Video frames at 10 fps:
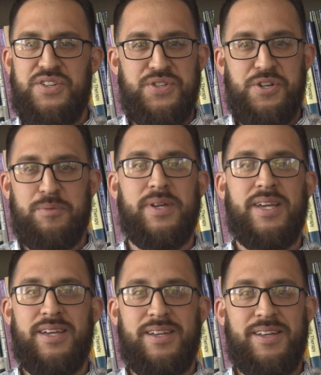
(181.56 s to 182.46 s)
just shook me.
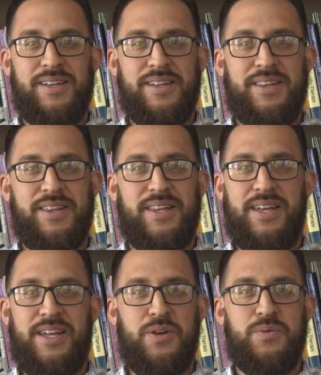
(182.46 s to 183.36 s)

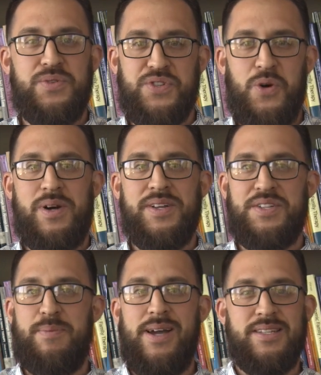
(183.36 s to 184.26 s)
It was so
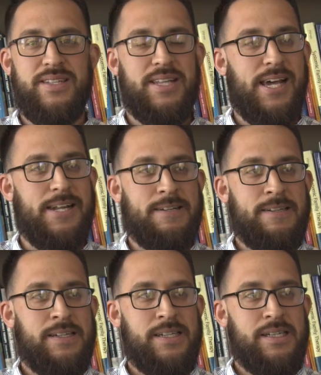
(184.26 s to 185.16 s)
unexpected that
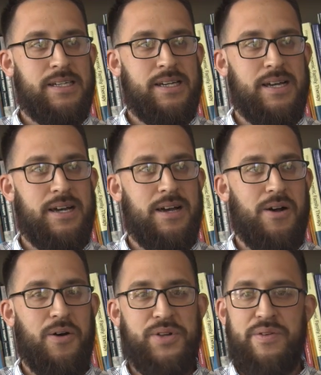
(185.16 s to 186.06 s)

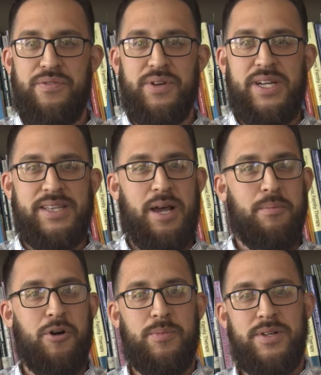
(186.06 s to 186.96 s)
uh, I'll never forget that
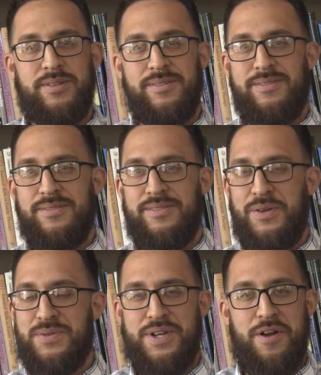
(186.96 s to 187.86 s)
moment.
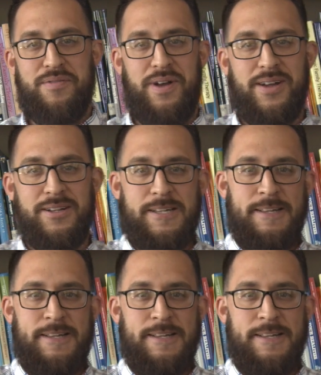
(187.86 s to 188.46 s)
It was terrifying.